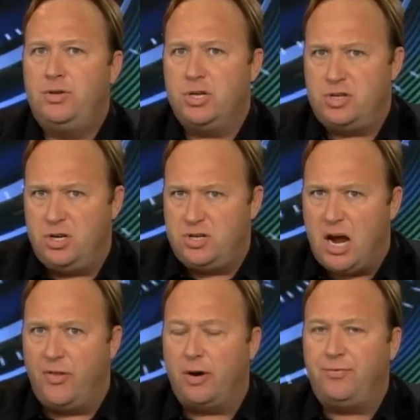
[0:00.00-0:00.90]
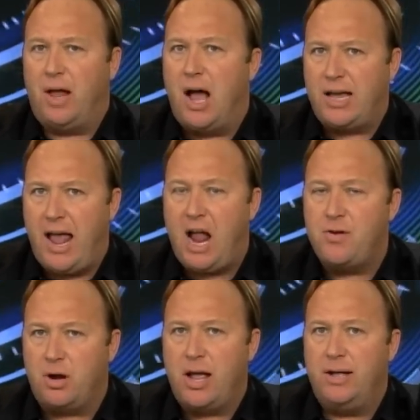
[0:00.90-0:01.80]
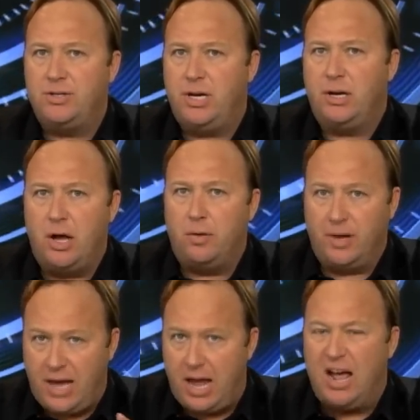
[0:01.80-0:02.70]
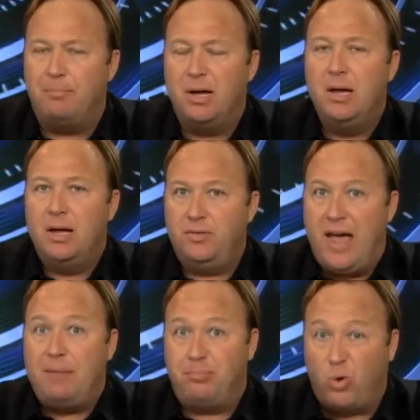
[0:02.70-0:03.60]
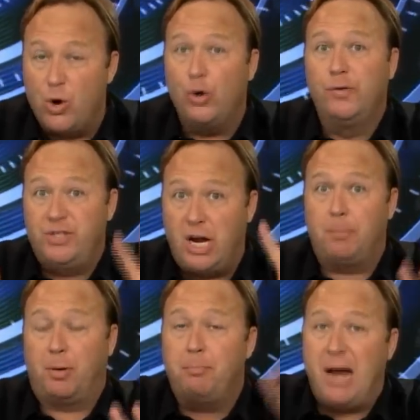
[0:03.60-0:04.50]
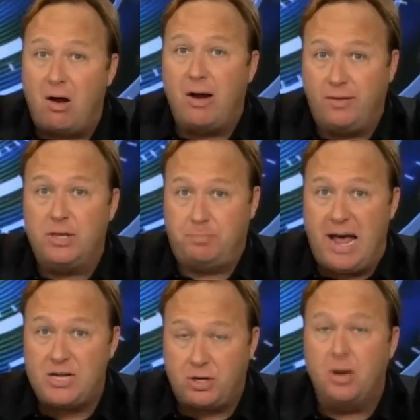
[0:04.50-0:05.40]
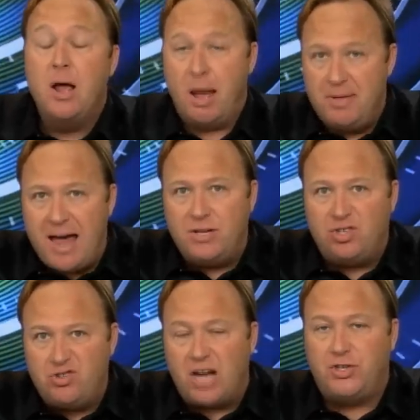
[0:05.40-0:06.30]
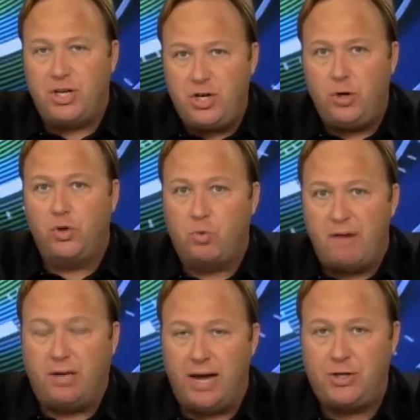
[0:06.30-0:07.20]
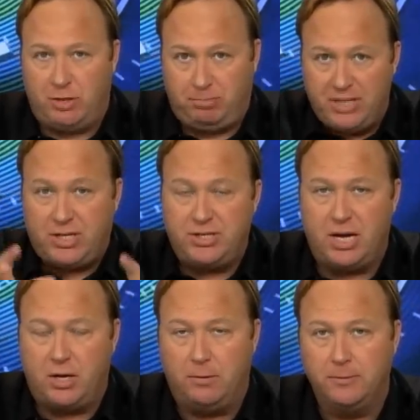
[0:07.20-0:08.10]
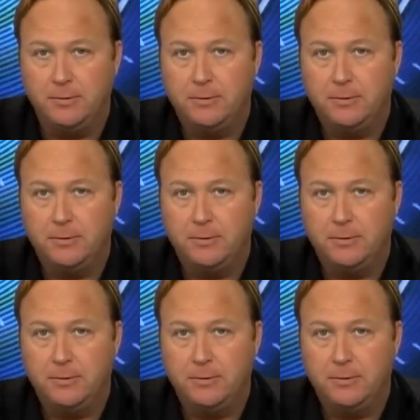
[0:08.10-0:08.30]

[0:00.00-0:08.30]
to, to tell their flock, hand your guns in, go to the camp. That proves they're preparing this, Pastor. I mean, that is such a huge revelation. Please continue.